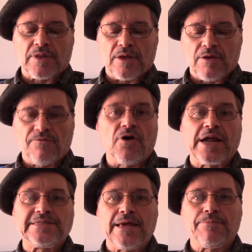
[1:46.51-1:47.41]
for
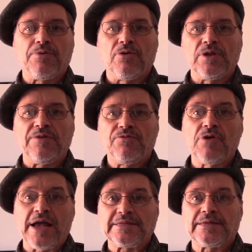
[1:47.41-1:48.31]
example, if
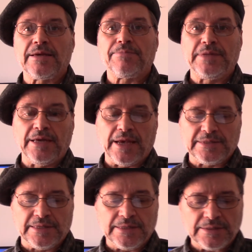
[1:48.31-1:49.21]
we accept they
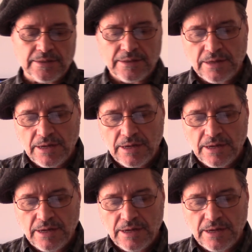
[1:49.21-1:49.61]
existed,